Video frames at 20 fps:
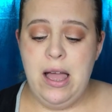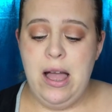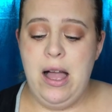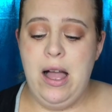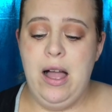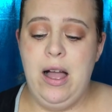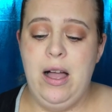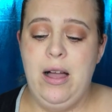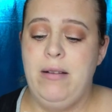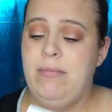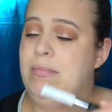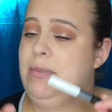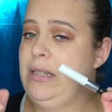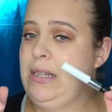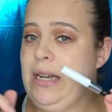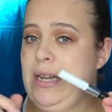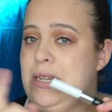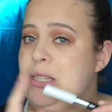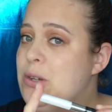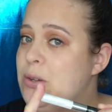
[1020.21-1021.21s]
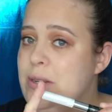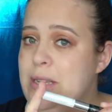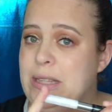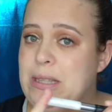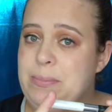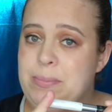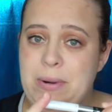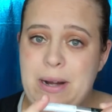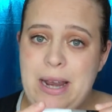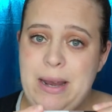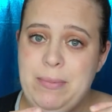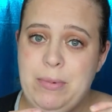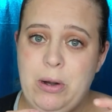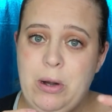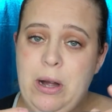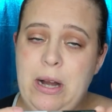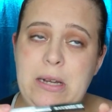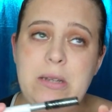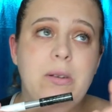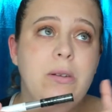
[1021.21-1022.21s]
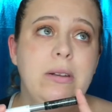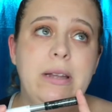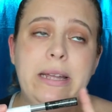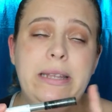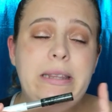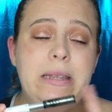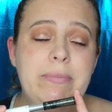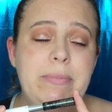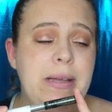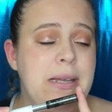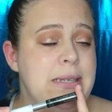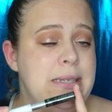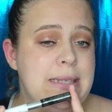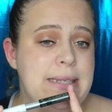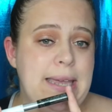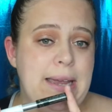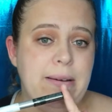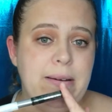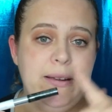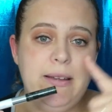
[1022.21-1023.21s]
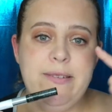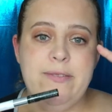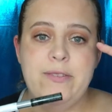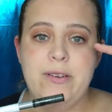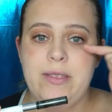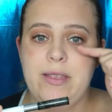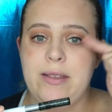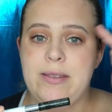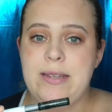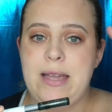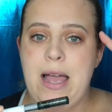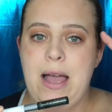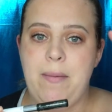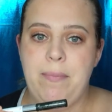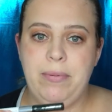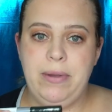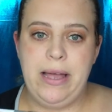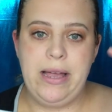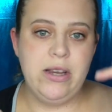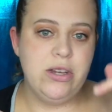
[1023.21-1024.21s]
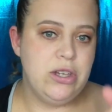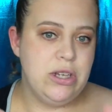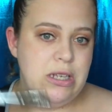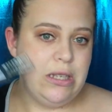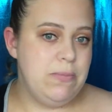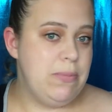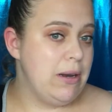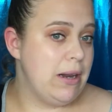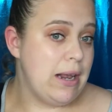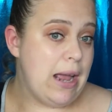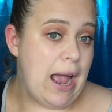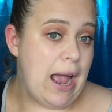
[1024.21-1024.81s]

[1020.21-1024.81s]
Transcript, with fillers: Um, I don't like the primer. I don't like the mascara for the top lashes, but it